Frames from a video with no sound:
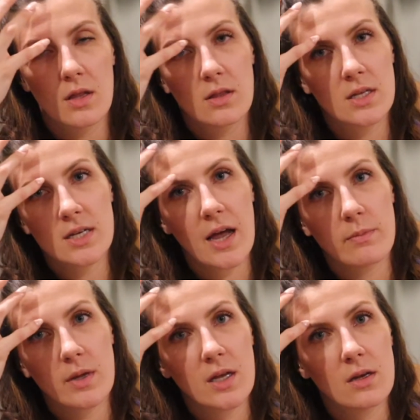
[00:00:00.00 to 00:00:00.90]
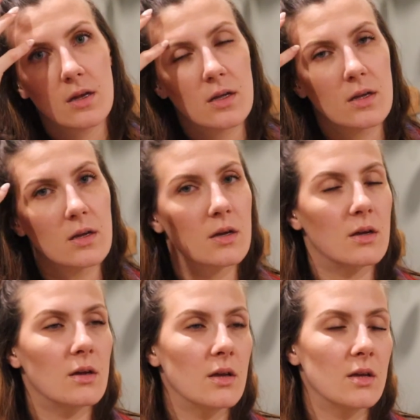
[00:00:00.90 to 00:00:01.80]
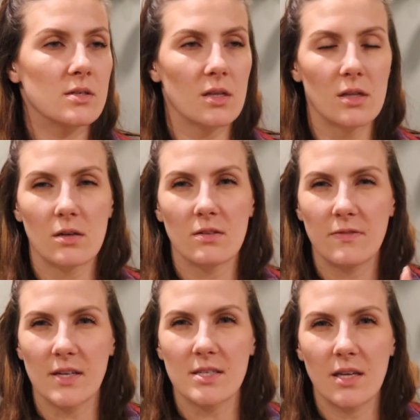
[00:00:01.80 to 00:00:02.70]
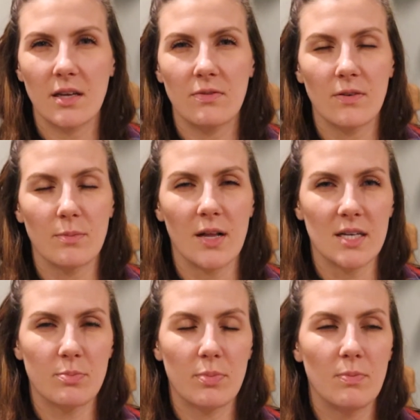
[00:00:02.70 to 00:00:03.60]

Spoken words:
The timing is a little fuzzy from the last